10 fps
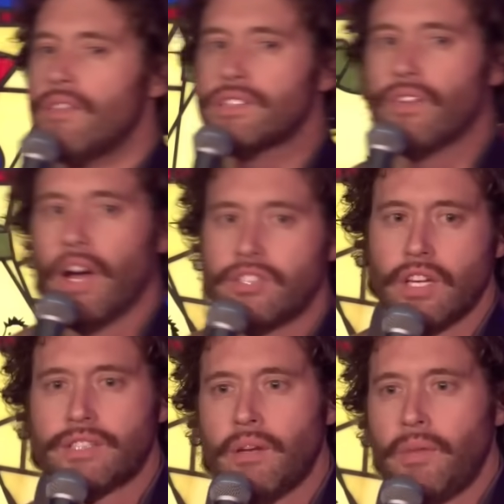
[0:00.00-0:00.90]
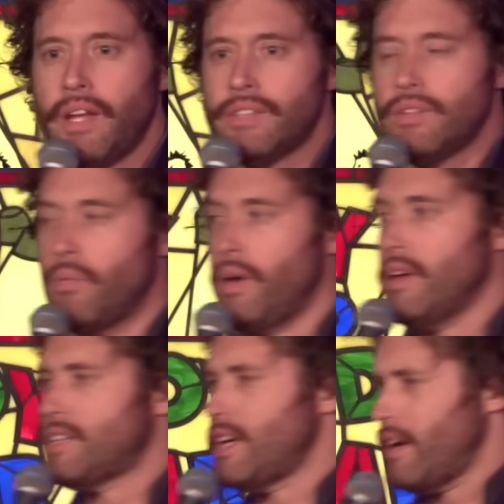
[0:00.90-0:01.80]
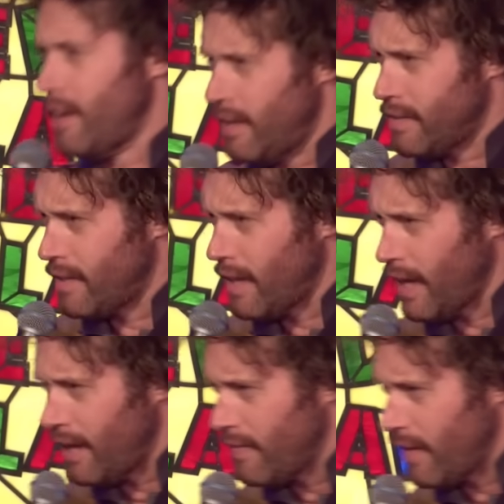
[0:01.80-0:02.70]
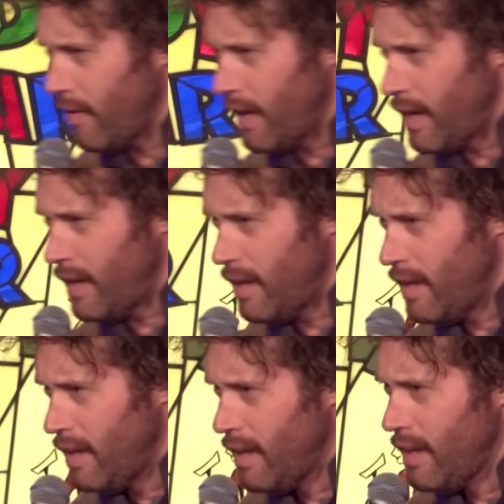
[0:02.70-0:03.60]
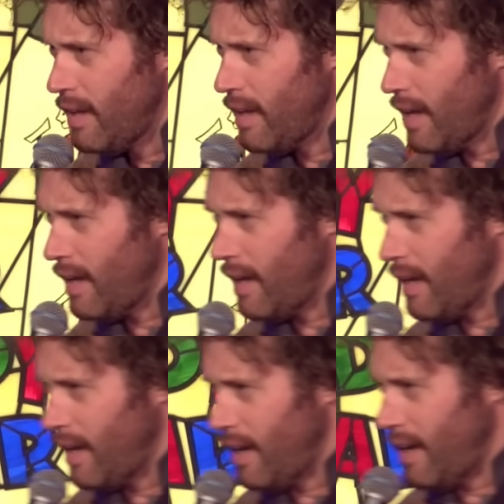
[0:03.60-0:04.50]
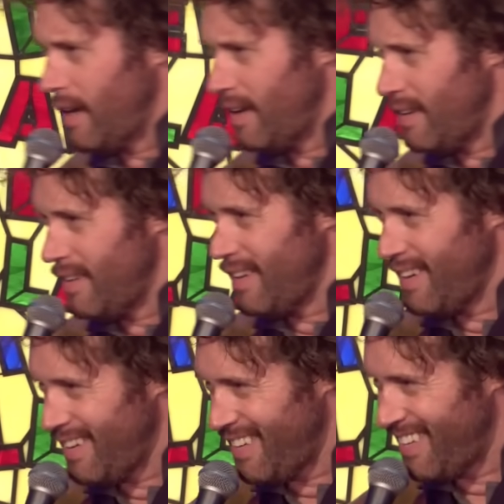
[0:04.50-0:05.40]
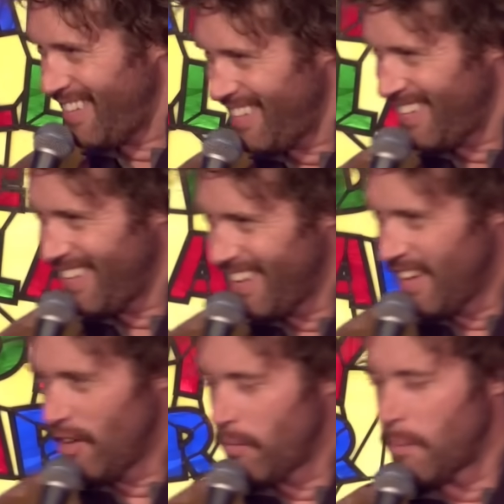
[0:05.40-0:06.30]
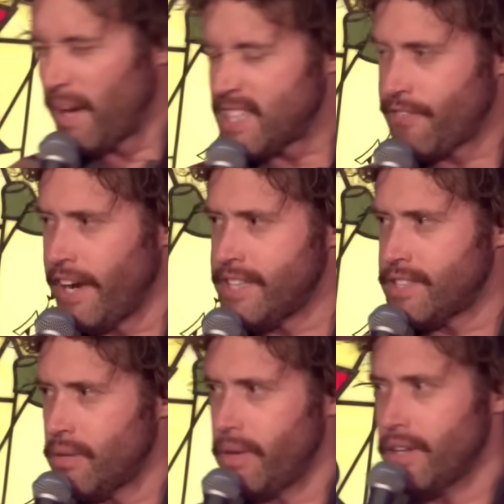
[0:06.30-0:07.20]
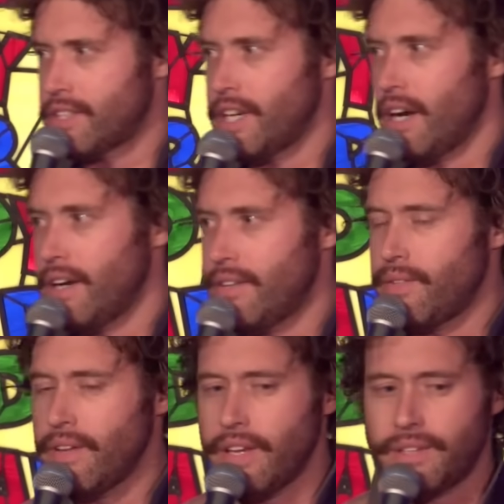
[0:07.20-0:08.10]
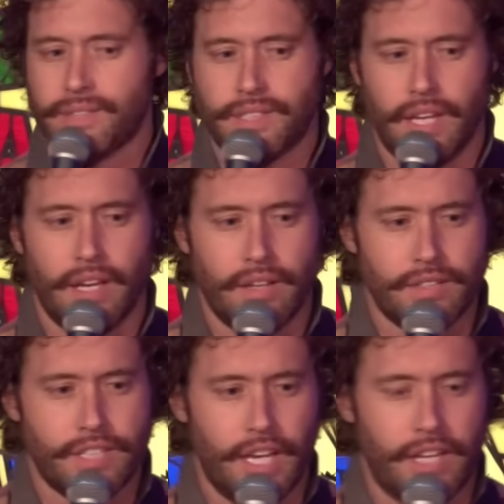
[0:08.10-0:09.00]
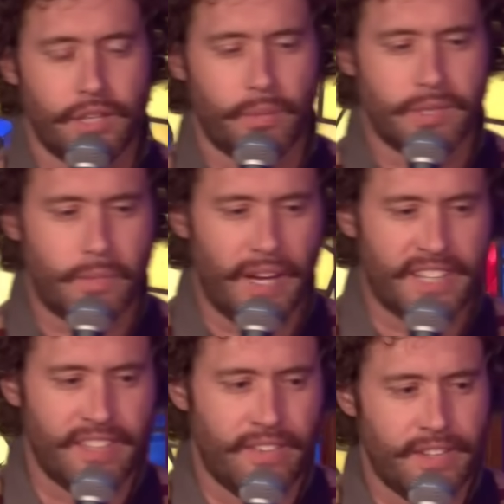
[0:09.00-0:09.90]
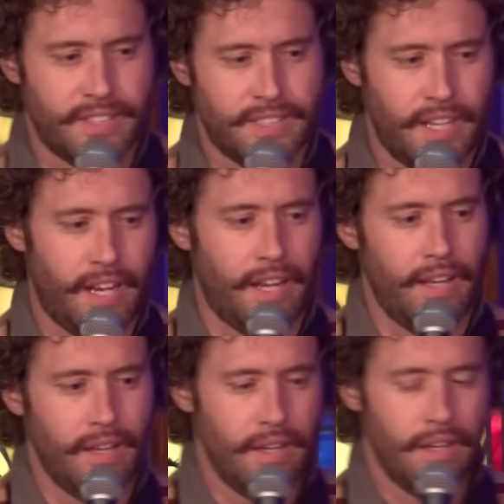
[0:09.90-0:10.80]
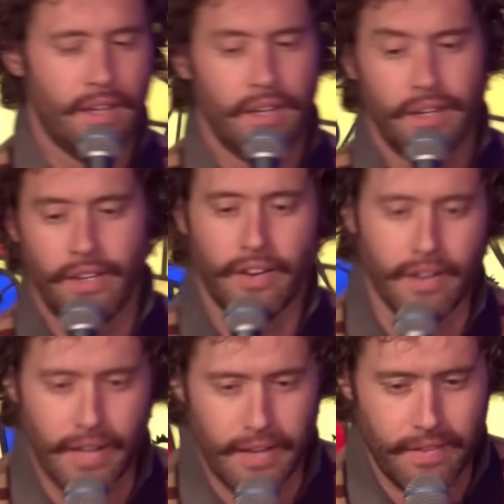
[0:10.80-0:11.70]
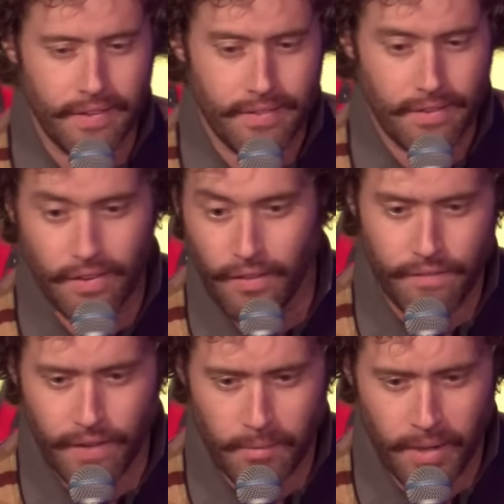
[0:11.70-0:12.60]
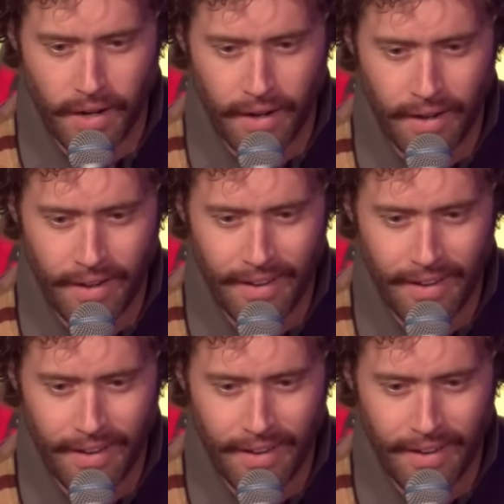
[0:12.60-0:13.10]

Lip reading: First of all, I saw somebody who's in a wheelchair here tonight. Is that right? Yeah. My best friend's in a wheelchair. It's really interesting. It'll change your perspective on the city. You're going to like this. You're from here.